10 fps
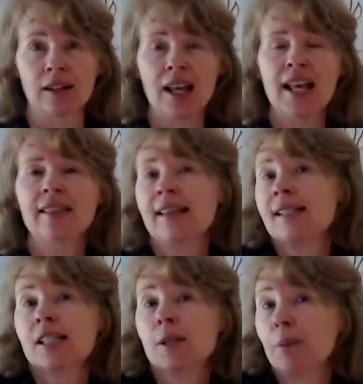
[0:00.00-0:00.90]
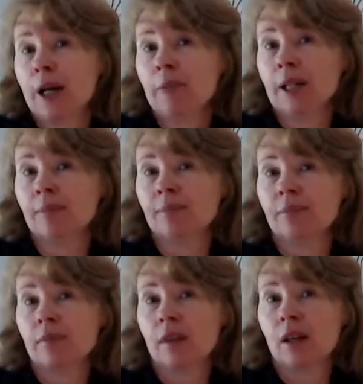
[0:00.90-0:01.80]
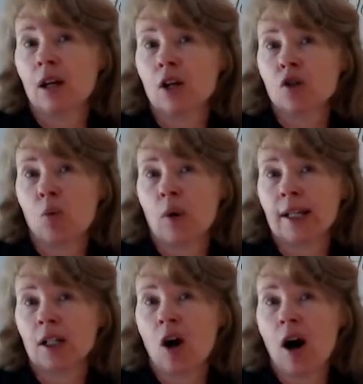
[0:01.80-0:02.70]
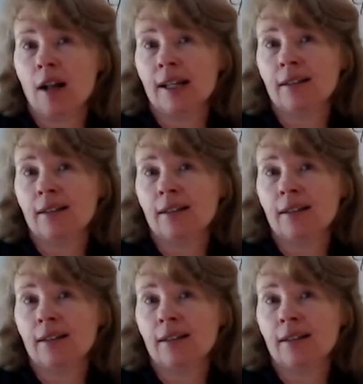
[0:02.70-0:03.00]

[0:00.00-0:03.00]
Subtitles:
This is a premium. So what do you call it?